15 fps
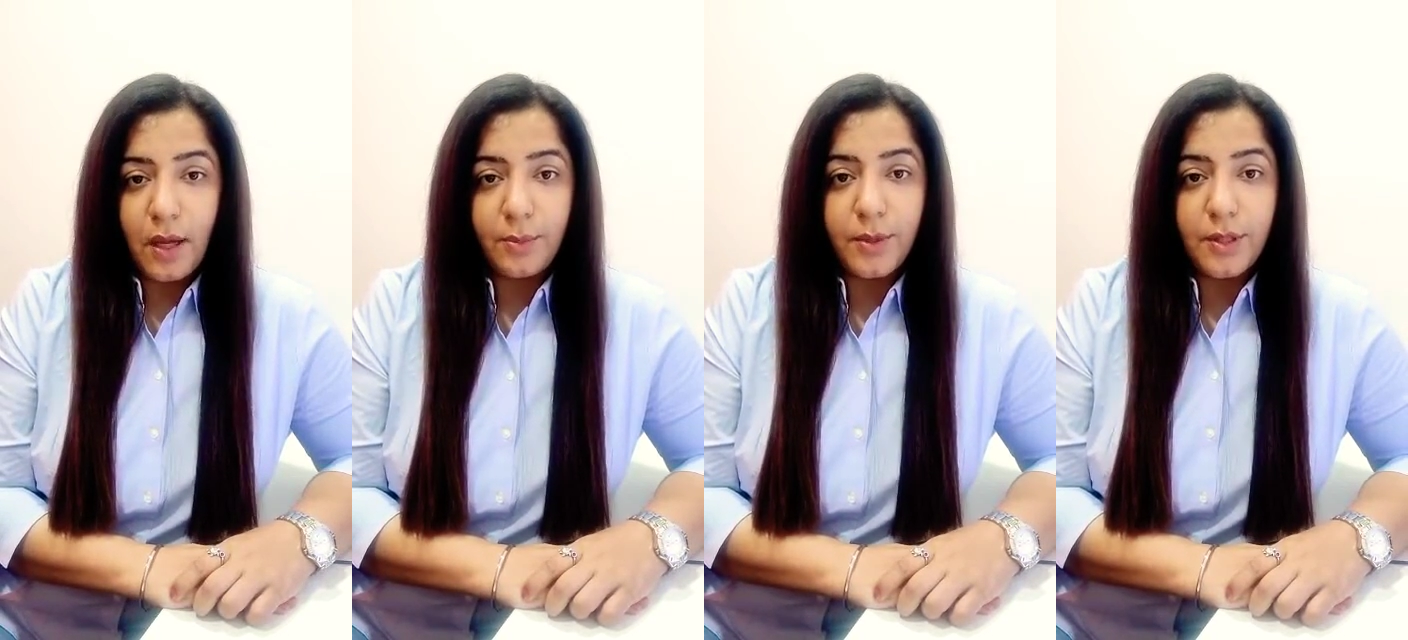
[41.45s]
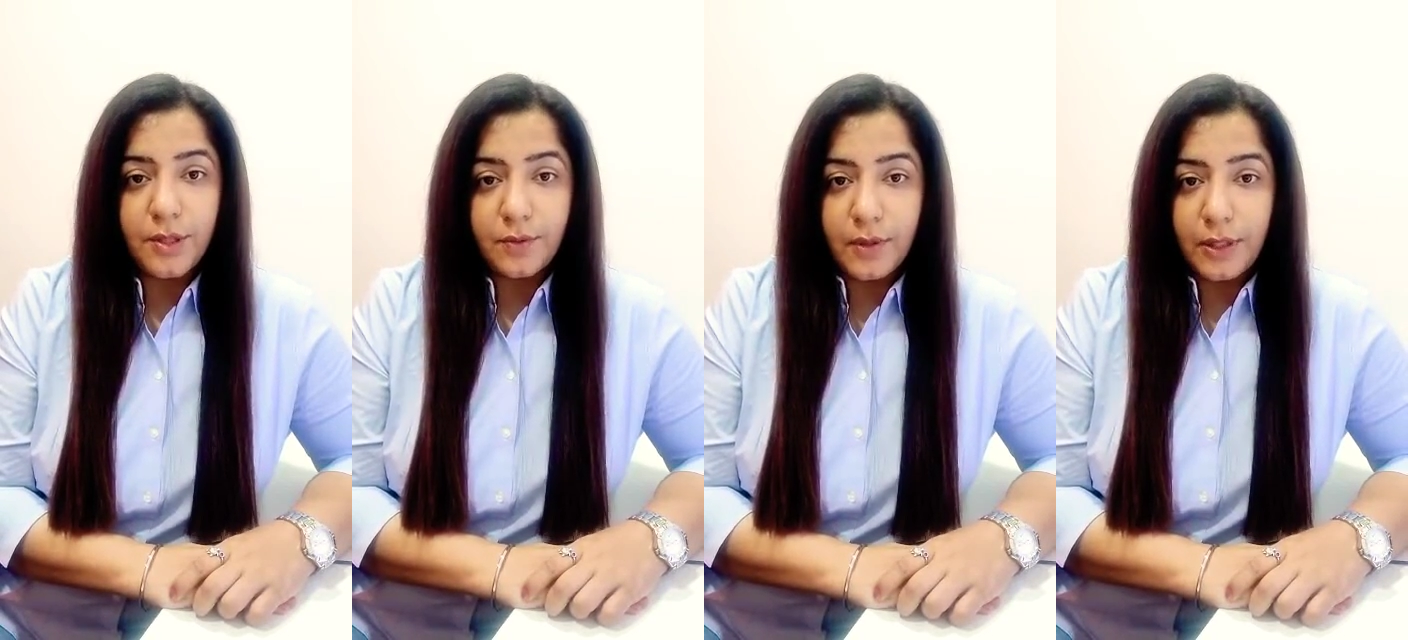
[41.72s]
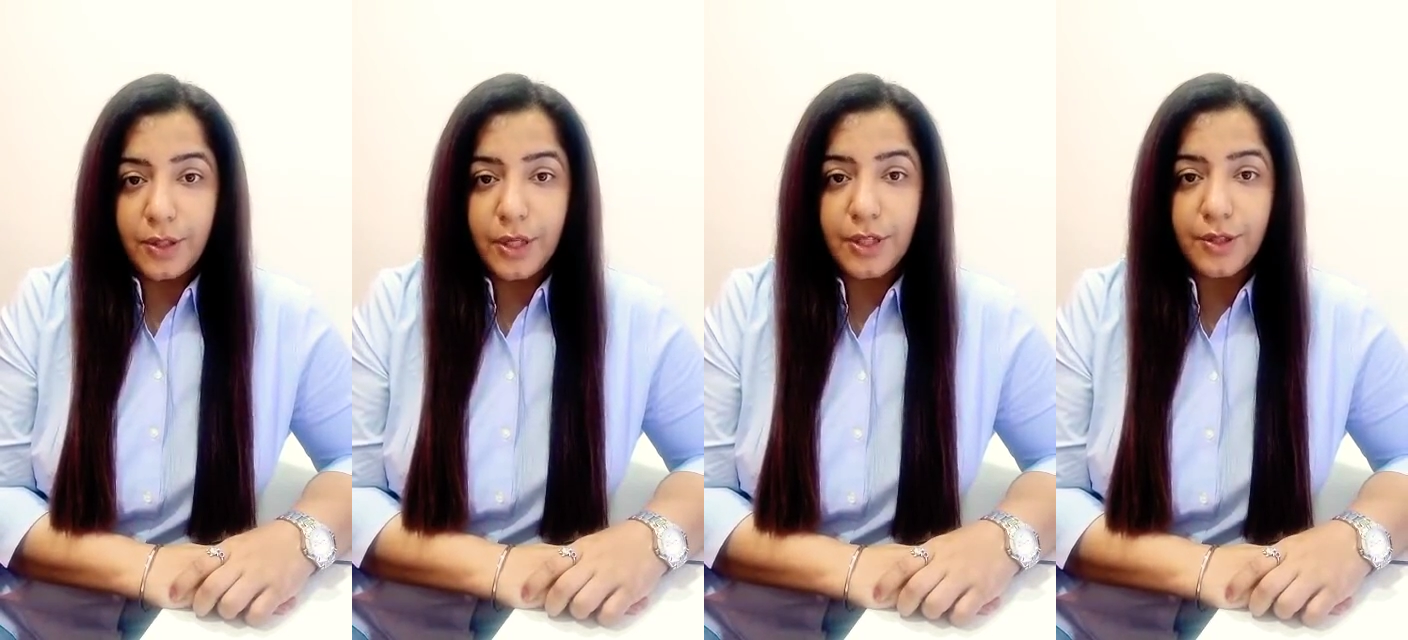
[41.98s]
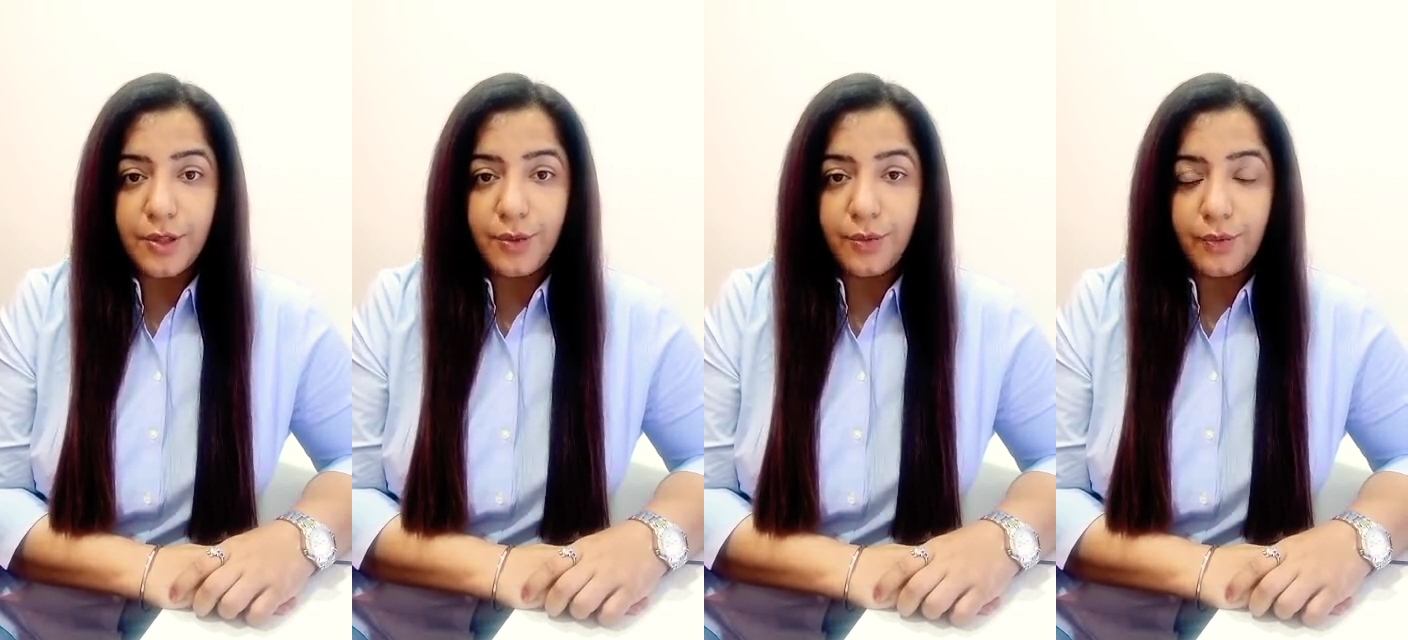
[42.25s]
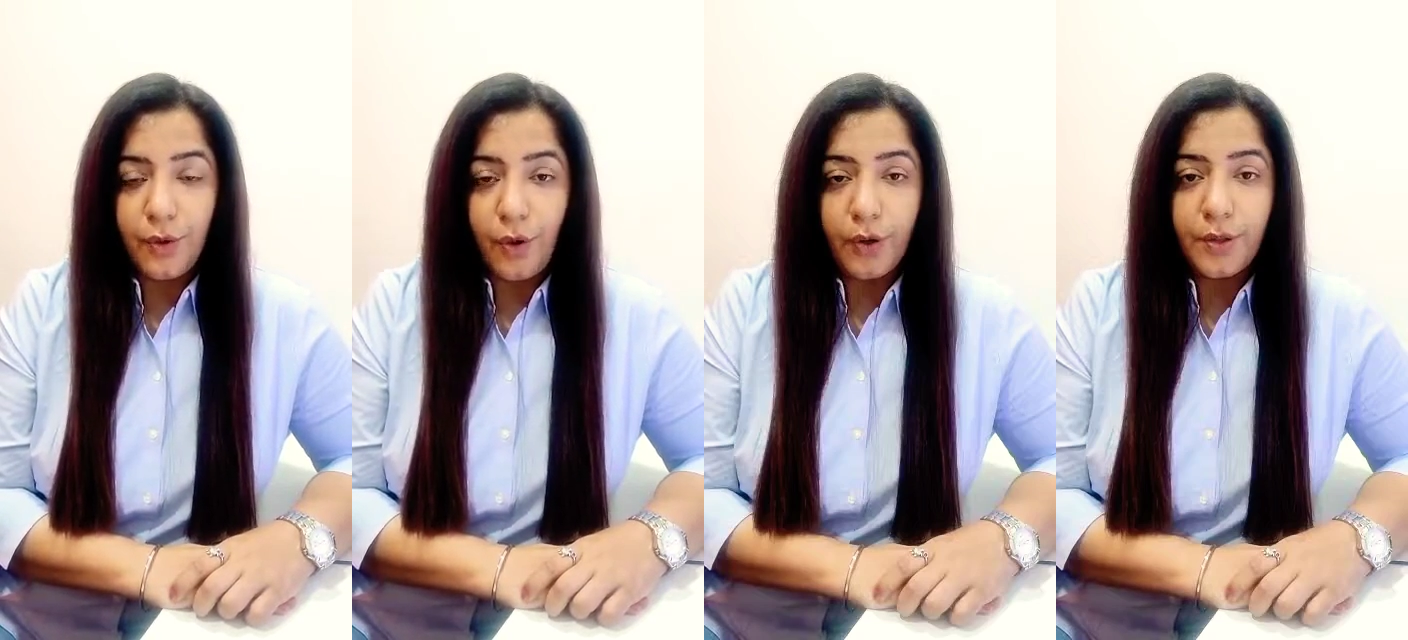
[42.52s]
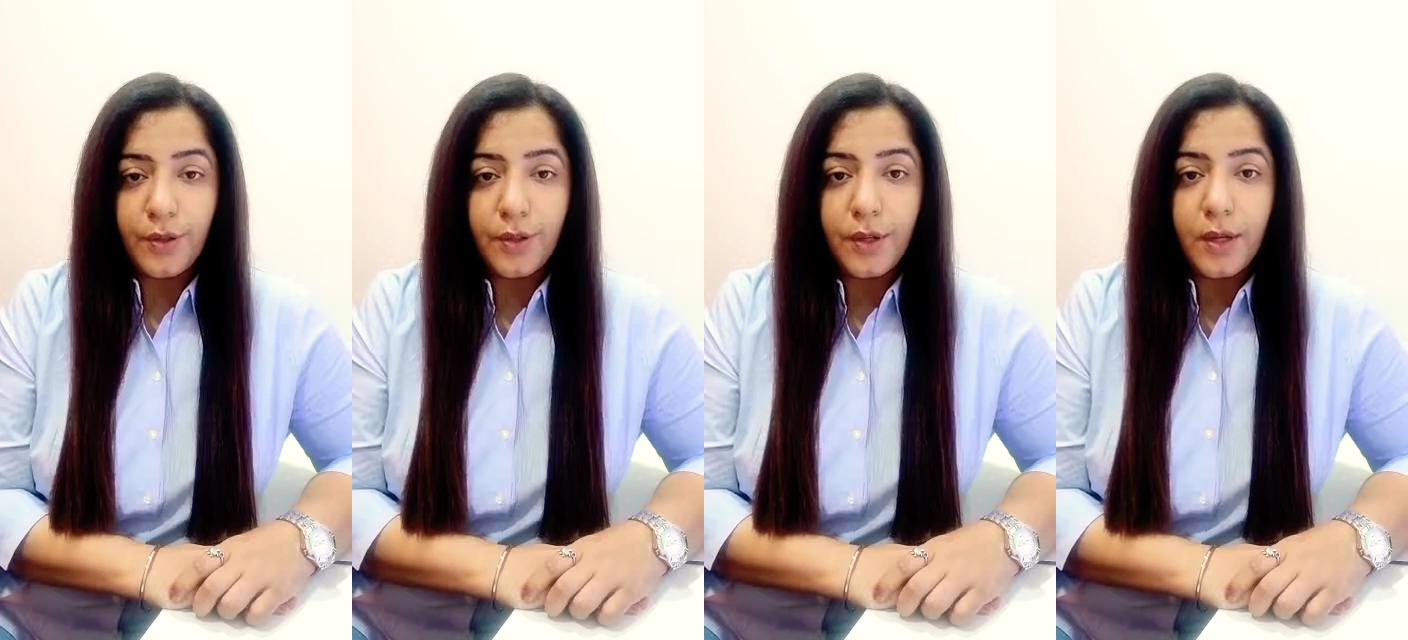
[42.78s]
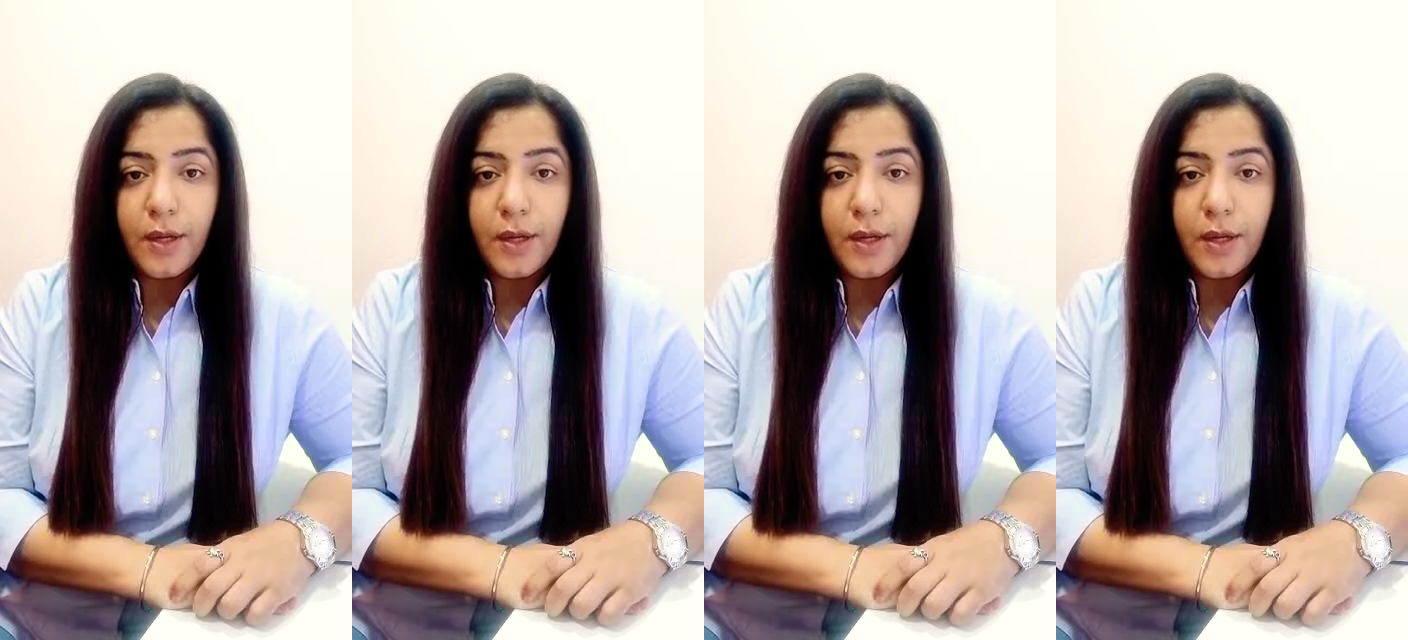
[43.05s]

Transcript: how many years of education you've got.